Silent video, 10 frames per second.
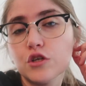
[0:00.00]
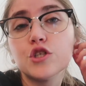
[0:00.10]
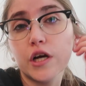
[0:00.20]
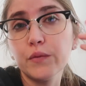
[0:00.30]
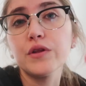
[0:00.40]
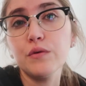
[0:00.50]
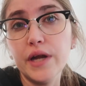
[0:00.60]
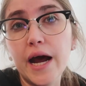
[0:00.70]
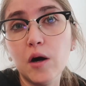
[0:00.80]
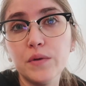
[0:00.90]
share them with you
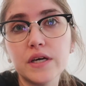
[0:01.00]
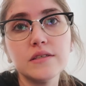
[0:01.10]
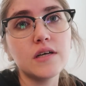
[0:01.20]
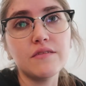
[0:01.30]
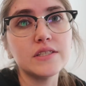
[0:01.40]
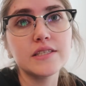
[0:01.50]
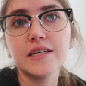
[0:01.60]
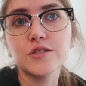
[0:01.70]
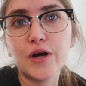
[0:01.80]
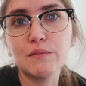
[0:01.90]
now because
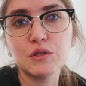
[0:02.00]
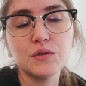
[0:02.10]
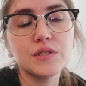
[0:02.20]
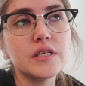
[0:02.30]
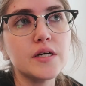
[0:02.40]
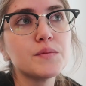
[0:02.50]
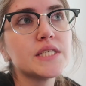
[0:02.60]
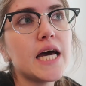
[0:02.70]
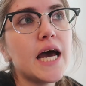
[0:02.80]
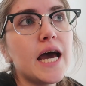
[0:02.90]
obviously I scrapped clips.